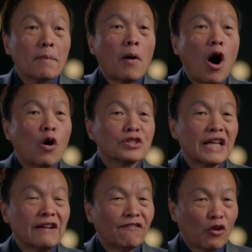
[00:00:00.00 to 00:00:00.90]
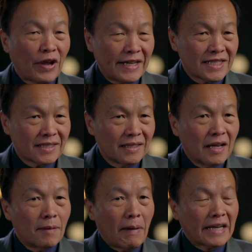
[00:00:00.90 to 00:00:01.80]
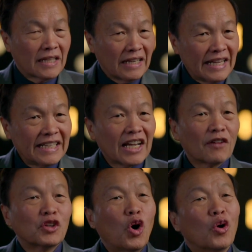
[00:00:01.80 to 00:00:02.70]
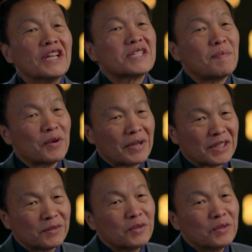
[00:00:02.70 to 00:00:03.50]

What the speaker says: Paul's influence by the leading of the Holy Spirit.